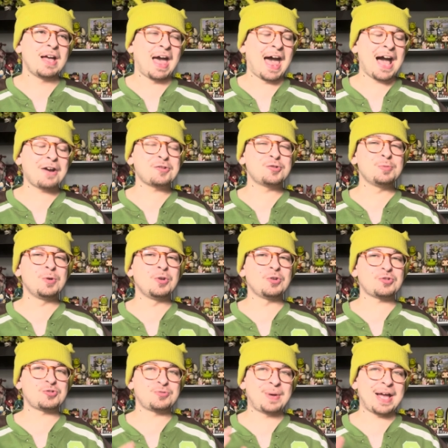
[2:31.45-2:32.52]
actual
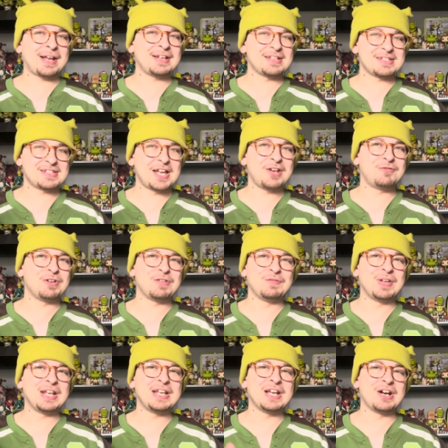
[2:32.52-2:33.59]
Shrek-centric
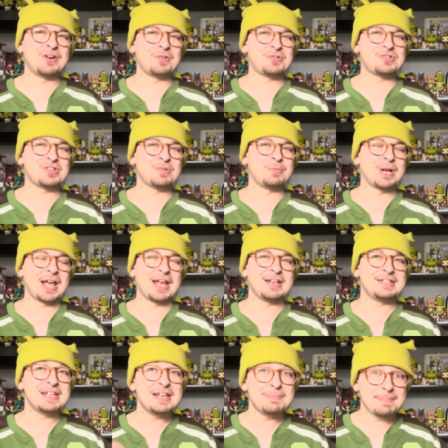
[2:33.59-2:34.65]
videos, when I
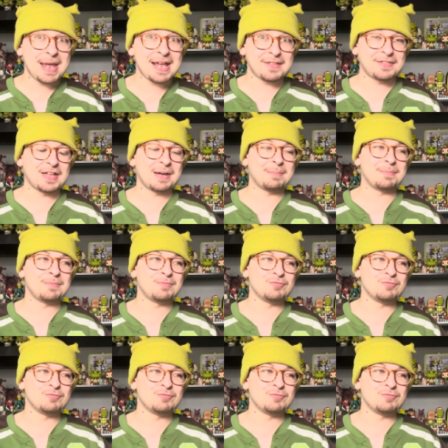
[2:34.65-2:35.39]
did make them,